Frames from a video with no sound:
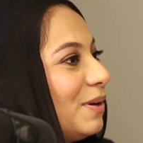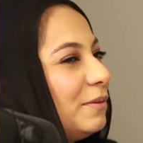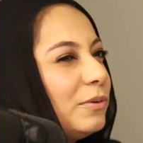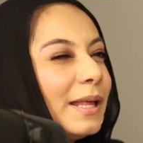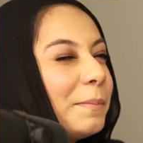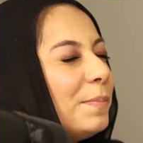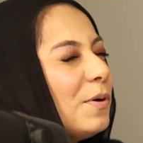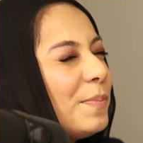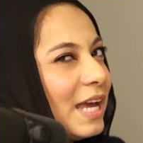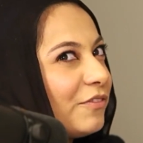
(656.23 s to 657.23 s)
They were like, people
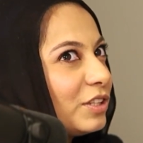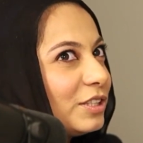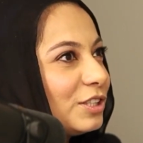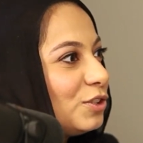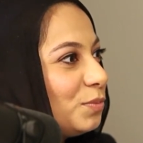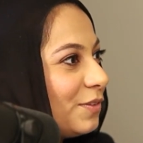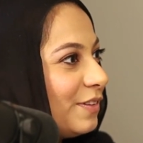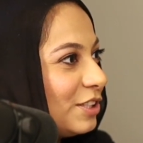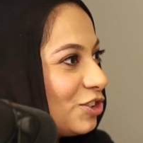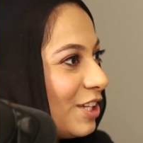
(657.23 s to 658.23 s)
pay for their
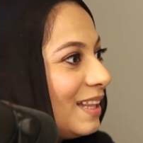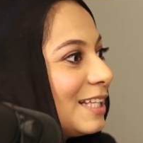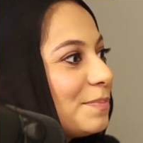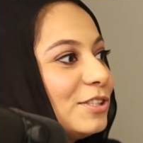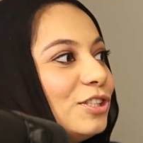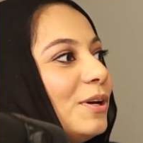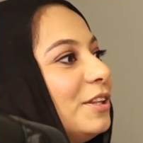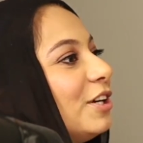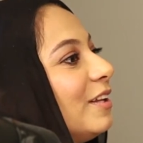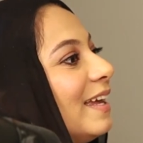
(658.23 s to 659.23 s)
supervision, like especially when
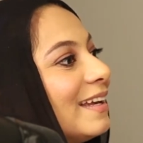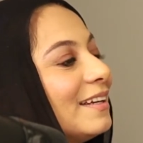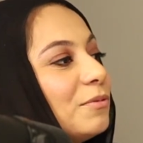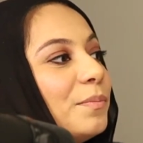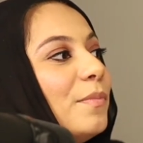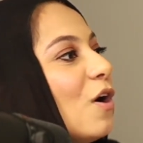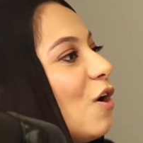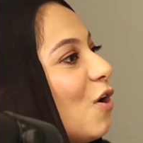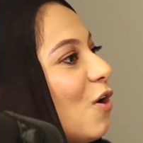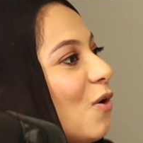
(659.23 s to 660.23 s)
they're like
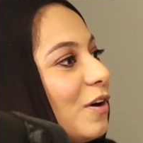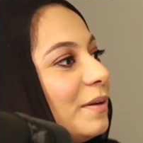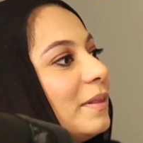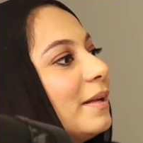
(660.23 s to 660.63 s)
remote or like,